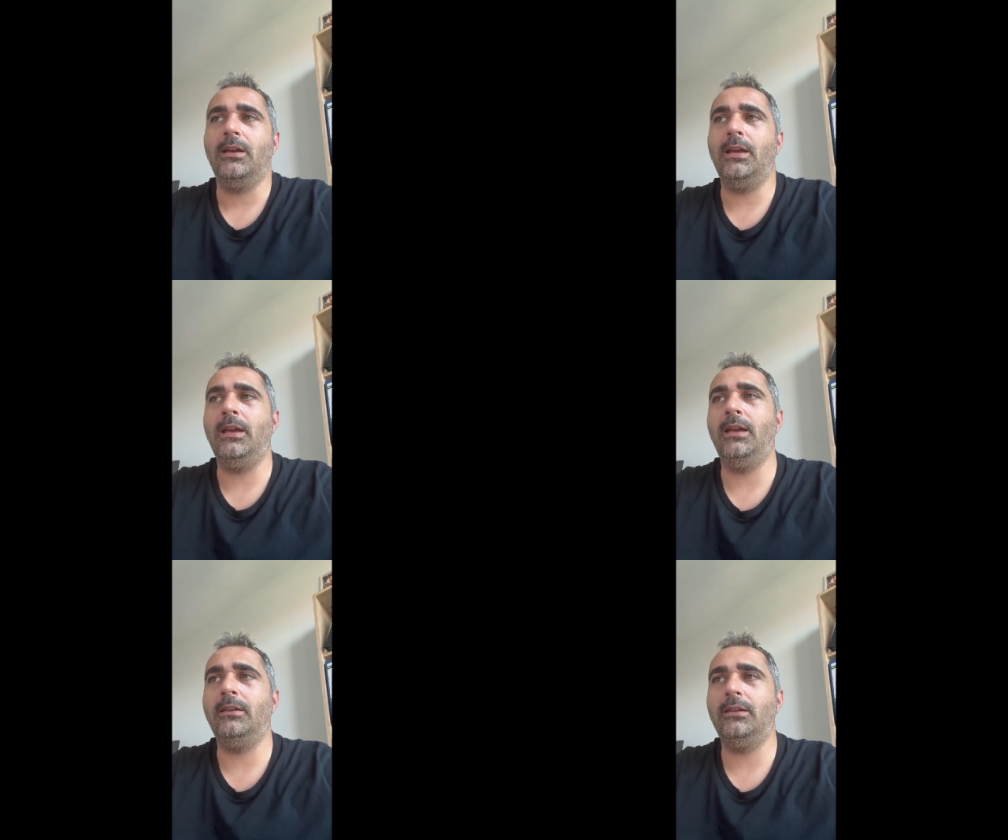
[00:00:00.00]

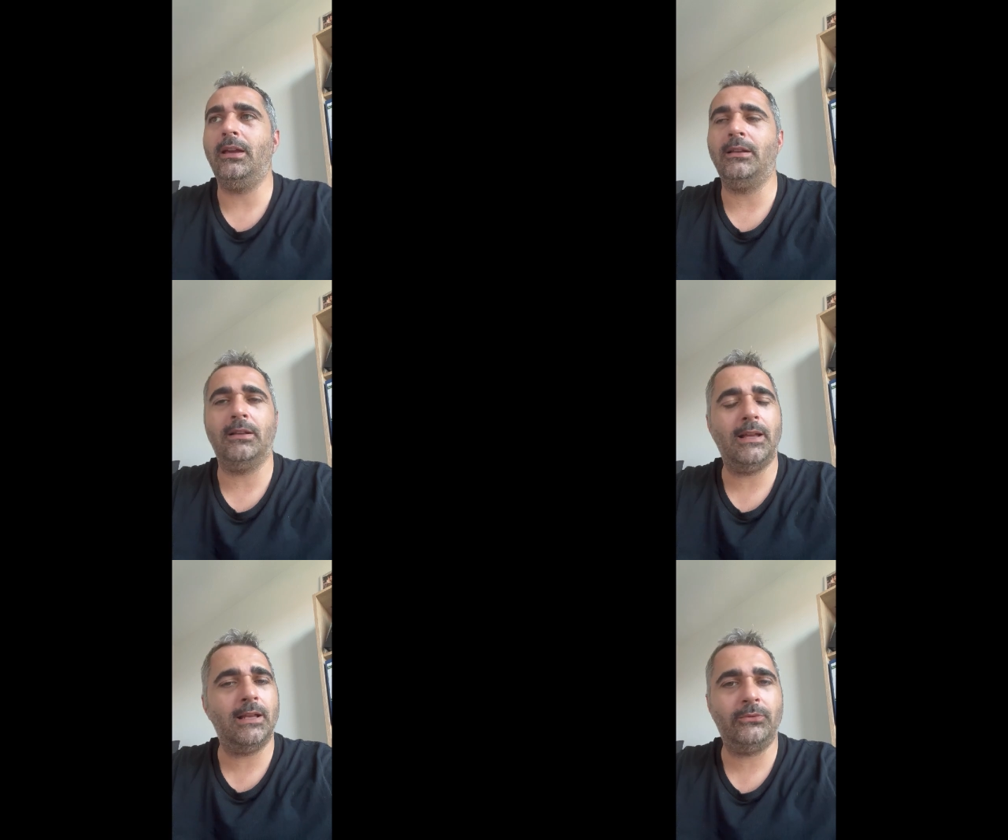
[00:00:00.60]
And uh, yeah, in the
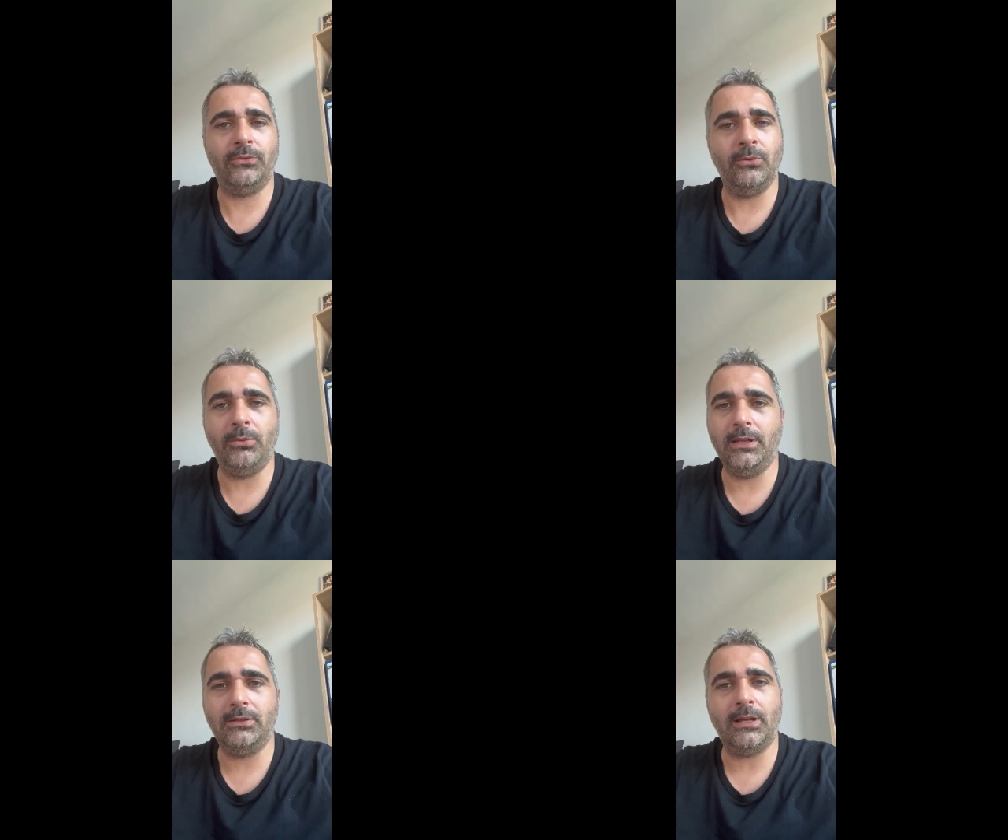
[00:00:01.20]
last few
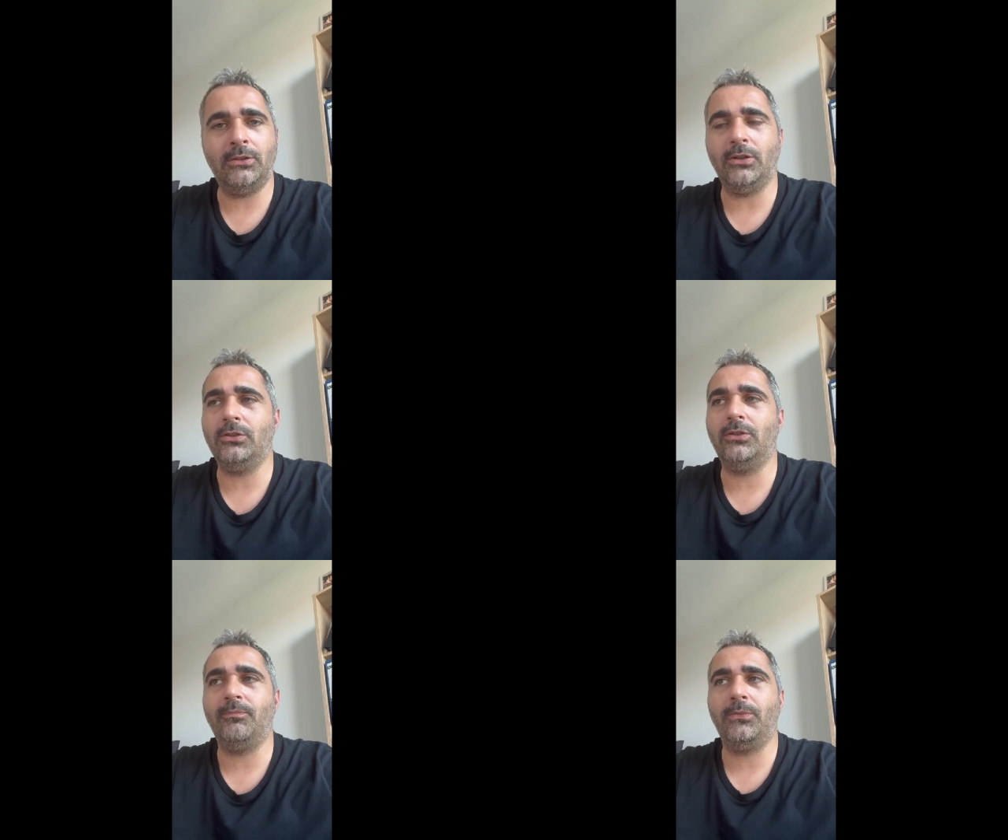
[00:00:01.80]
weeks, I
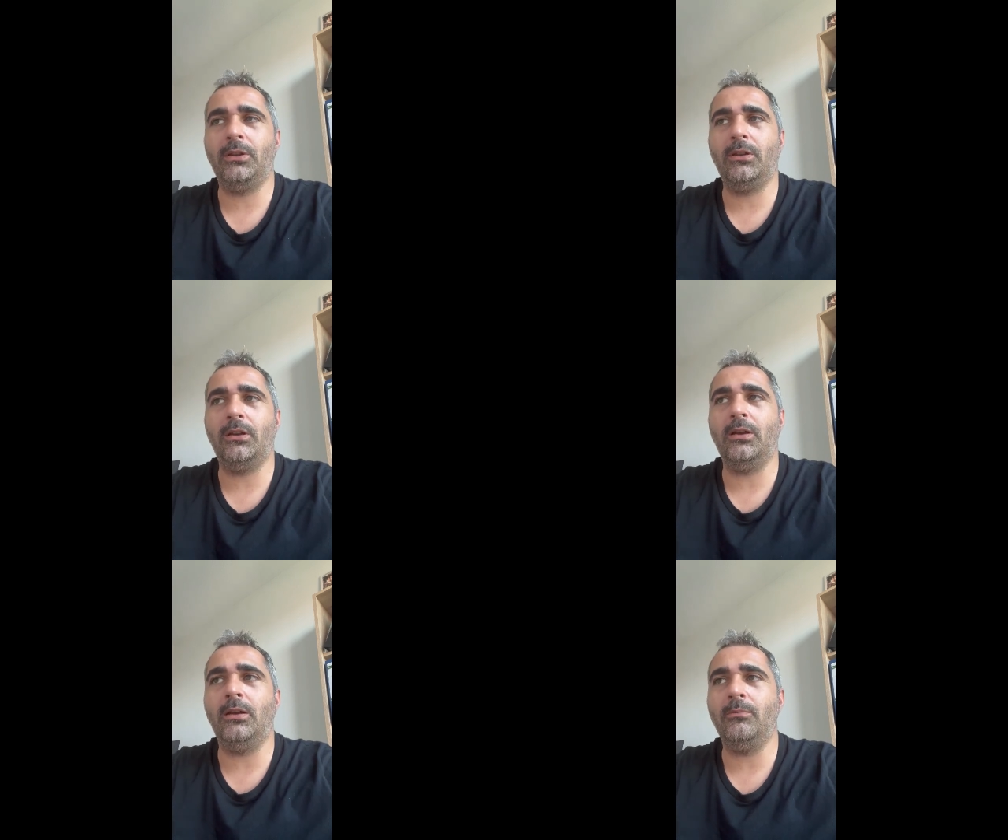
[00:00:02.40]
just
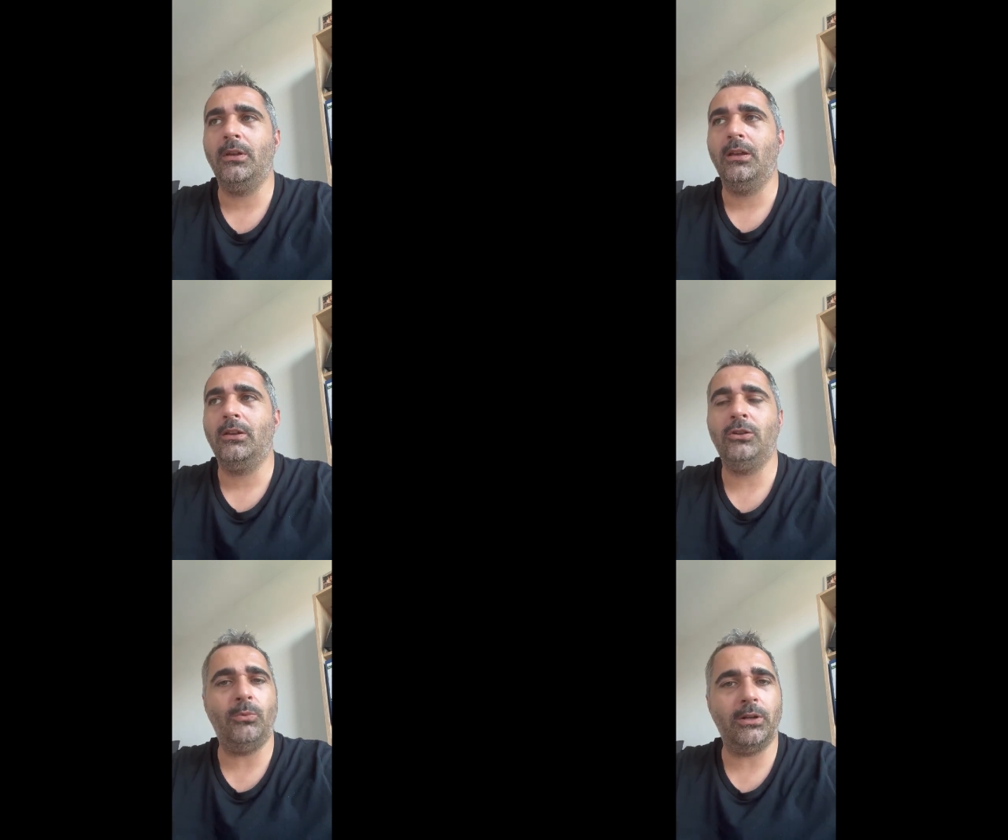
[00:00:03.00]
um,
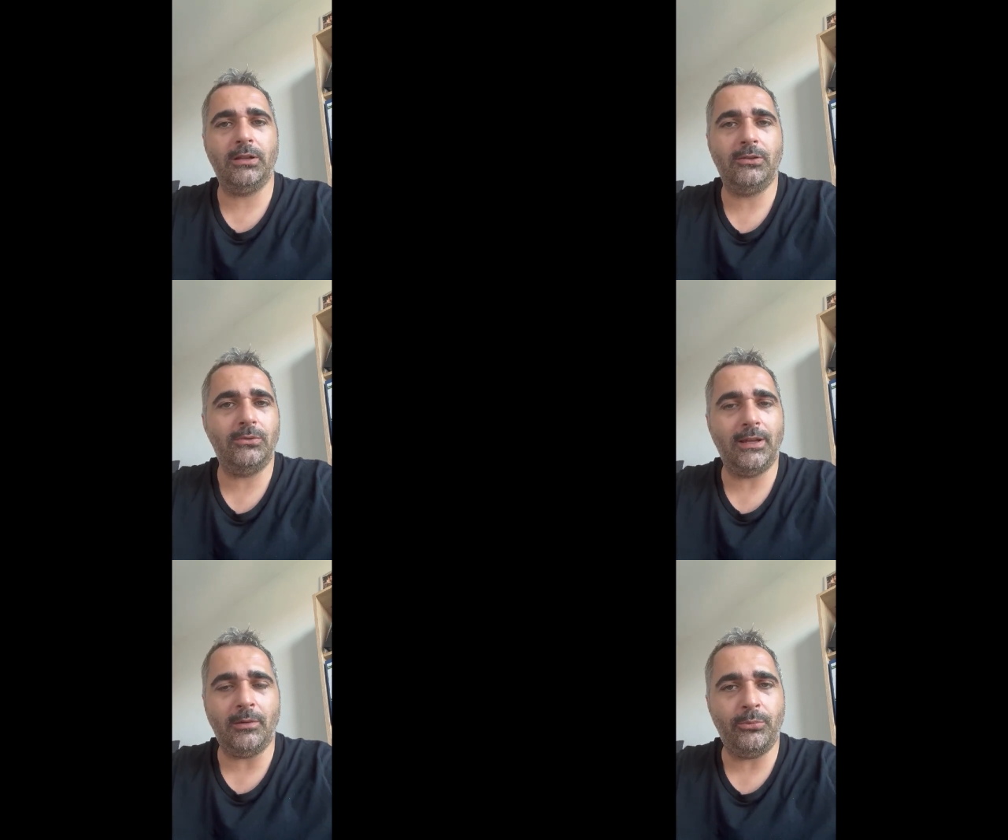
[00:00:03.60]
you wanted to
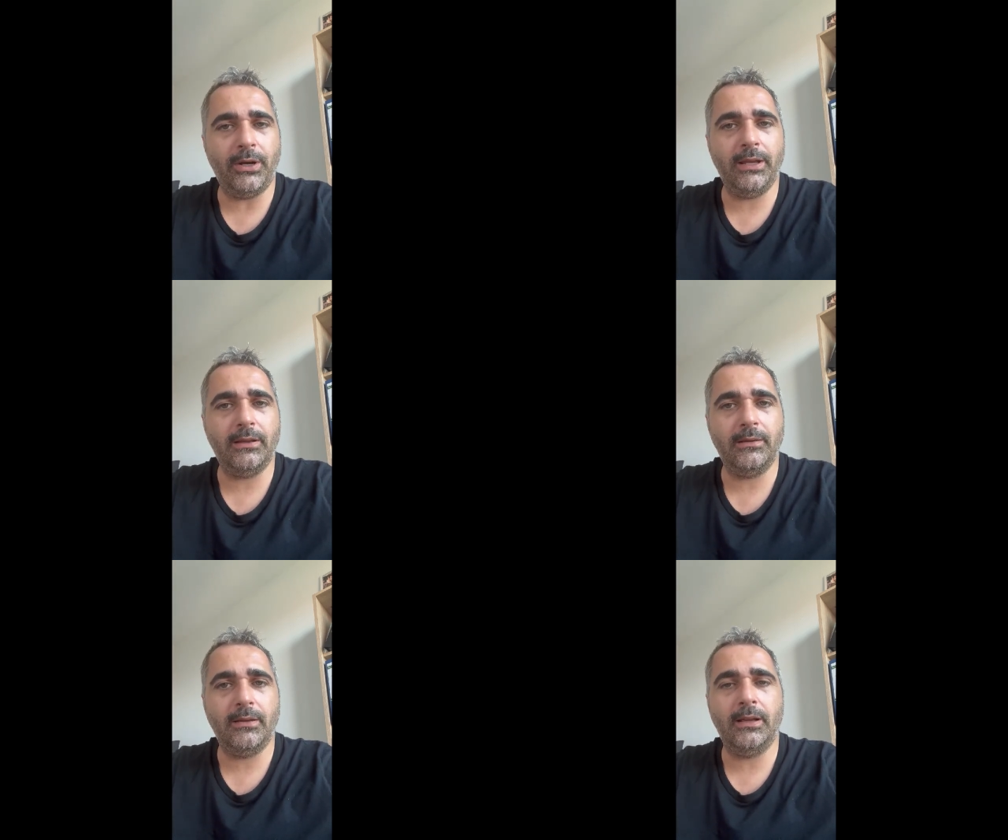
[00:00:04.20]
take a
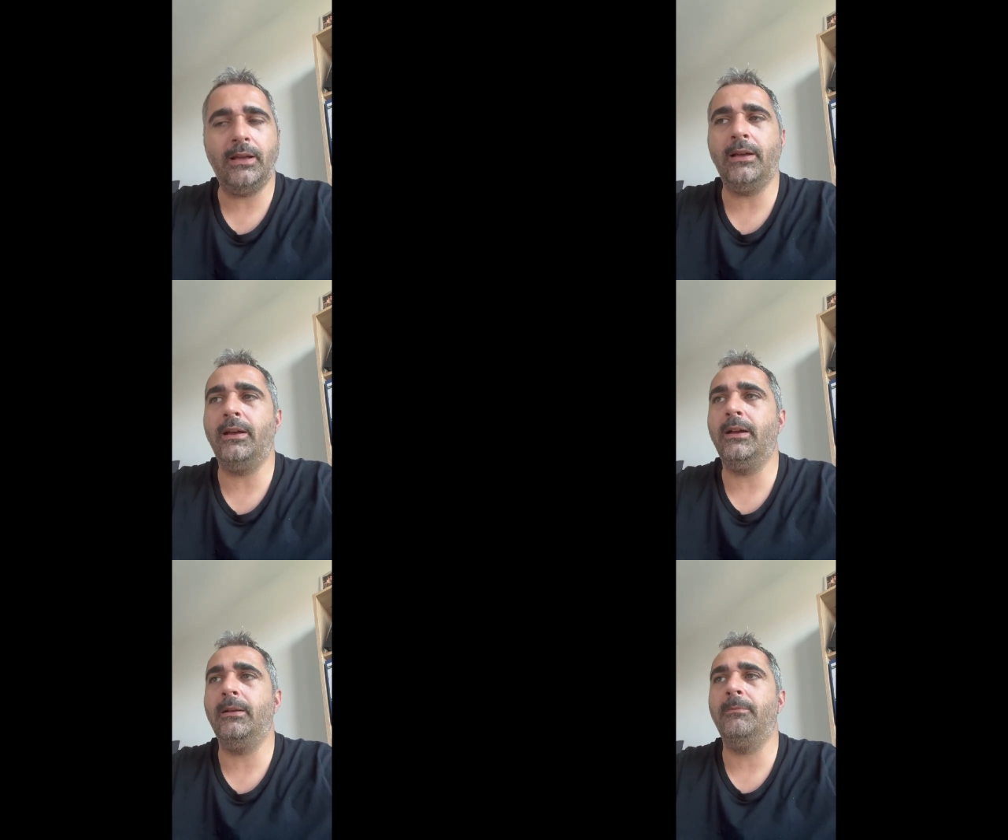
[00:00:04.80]
break
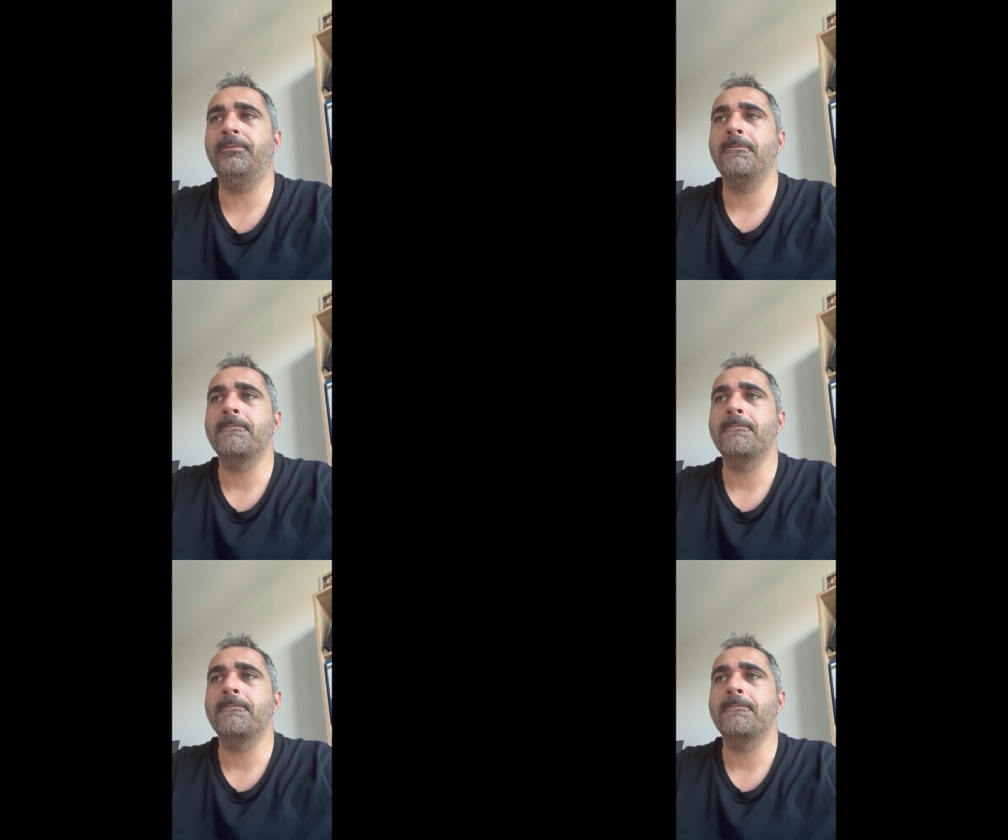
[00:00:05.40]
um,